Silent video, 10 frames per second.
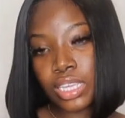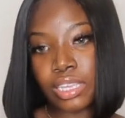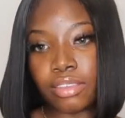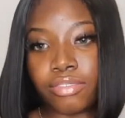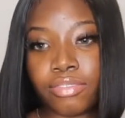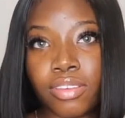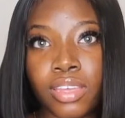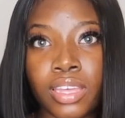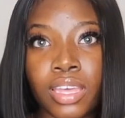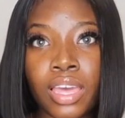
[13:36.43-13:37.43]
if
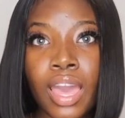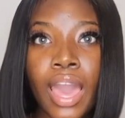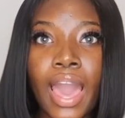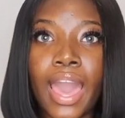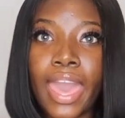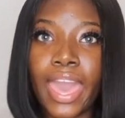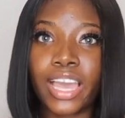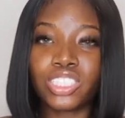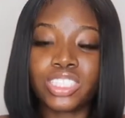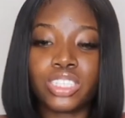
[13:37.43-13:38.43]
I
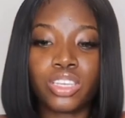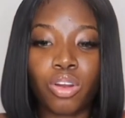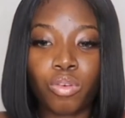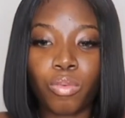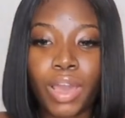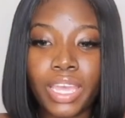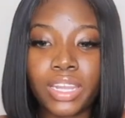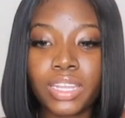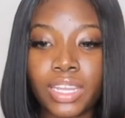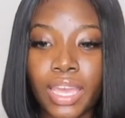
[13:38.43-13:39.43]
actually, yo, why
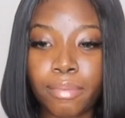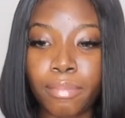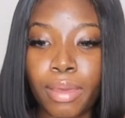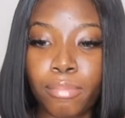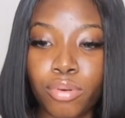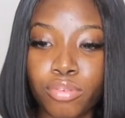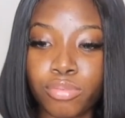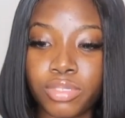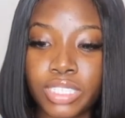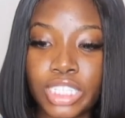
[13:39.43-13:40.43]
it look like my
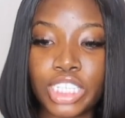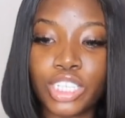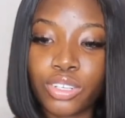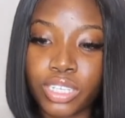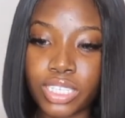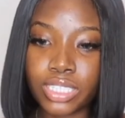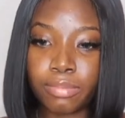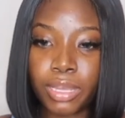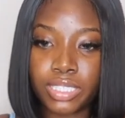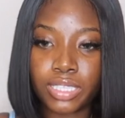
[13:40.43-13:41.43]
boobs literally
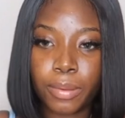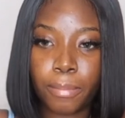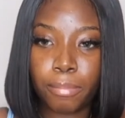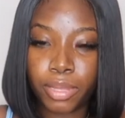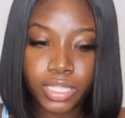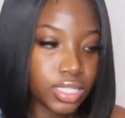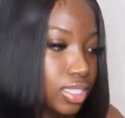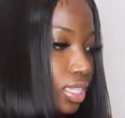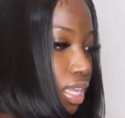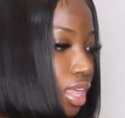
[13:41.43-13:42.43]
is about to
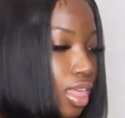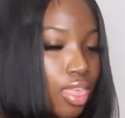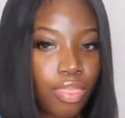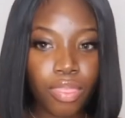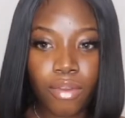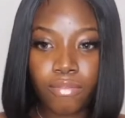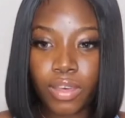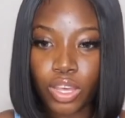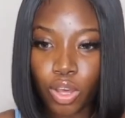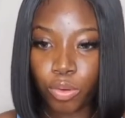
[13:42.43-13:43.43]
bust the
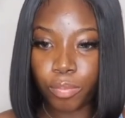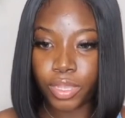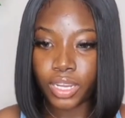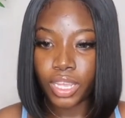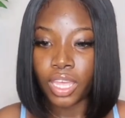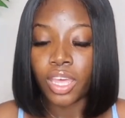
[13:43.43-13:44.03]
fuck open.